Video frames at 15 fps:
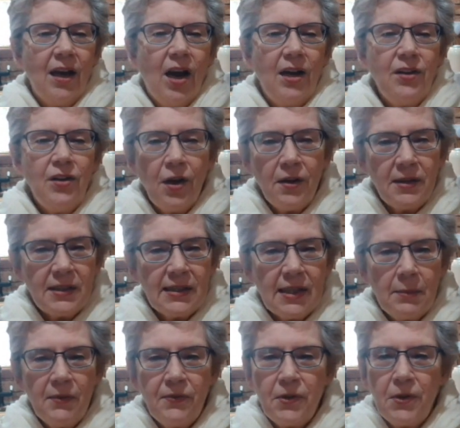I know
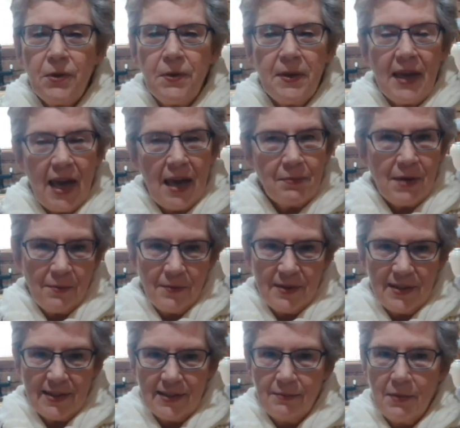some of you came up
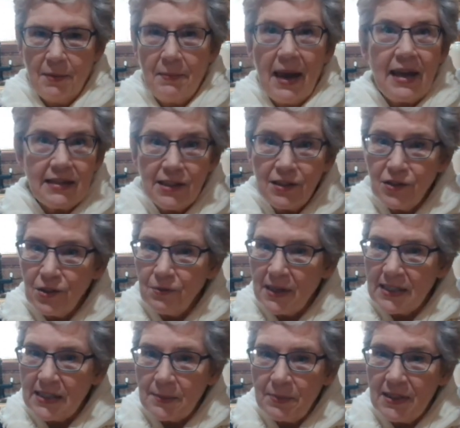with some amazing new
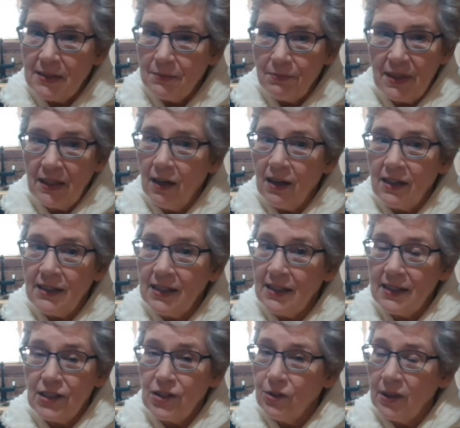recipes and meal
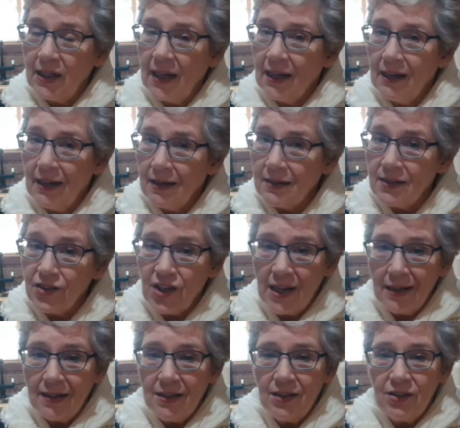ideas during our last
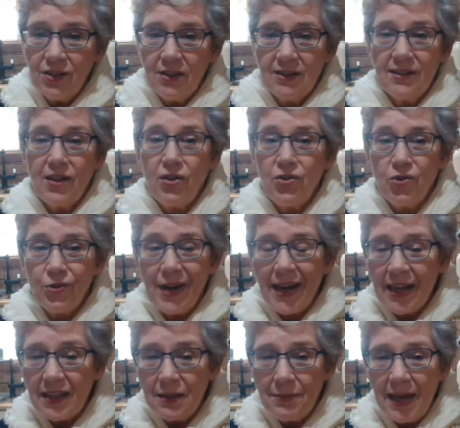challenge, so
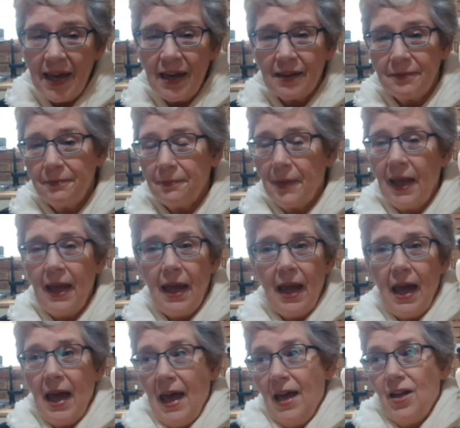drag them out.
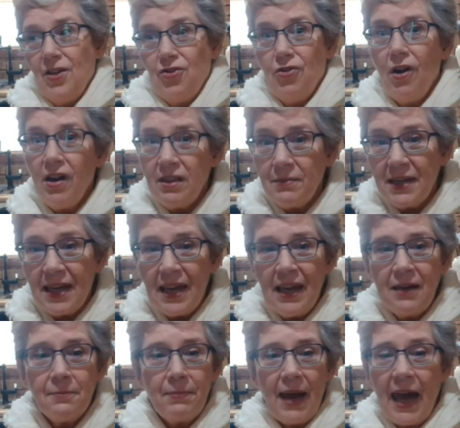Try them
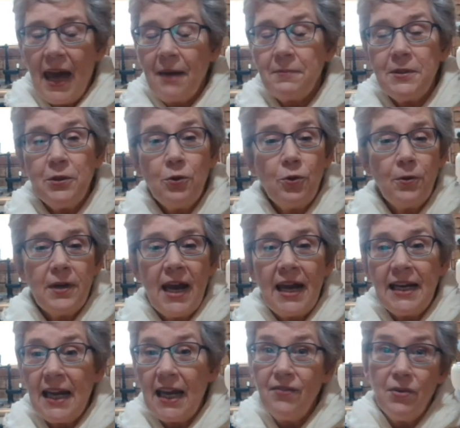again. Perhaps you'll
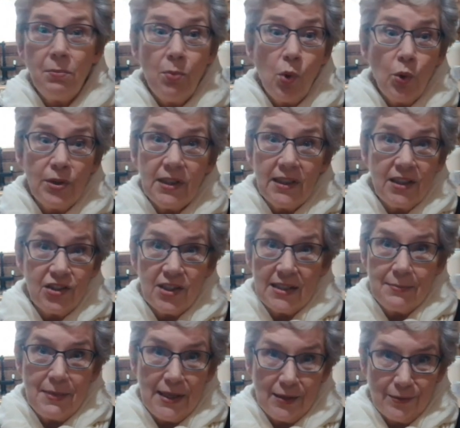create even more
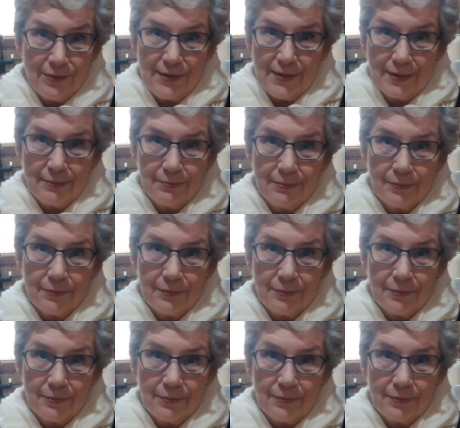delicious meals.